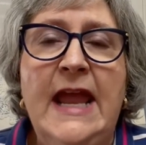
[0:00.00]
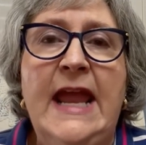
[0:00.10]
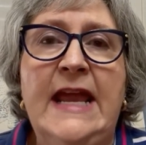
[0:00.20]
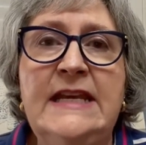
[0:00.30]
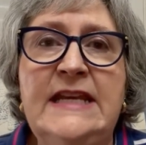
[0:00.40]

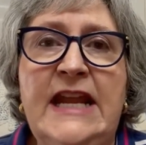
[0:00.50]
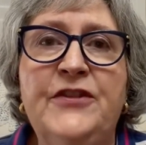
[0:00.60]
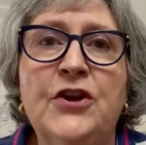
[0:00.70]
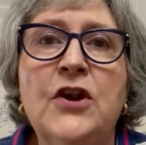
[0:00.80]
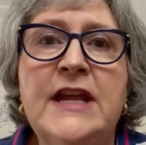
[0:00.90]
and
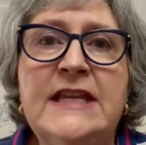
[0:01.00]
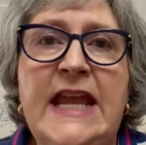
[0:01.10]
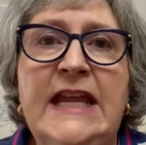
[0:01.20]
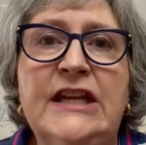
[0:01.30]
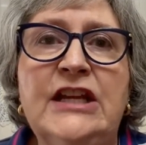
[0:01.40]
neither
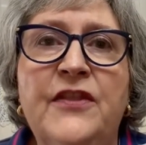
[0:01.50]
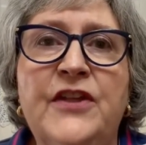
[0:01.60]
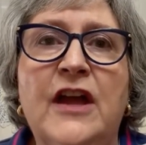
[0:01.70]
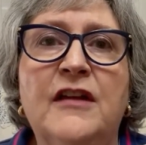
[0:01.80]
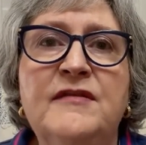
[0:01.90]
can
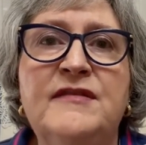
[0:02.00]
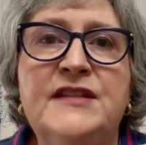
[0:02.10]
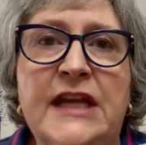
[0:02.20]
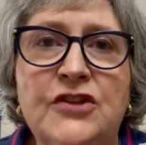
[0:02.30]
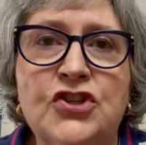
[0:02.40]
the
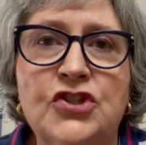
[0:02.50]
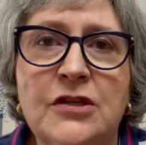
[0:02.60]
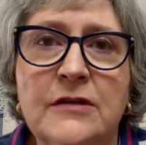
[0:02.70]
stench.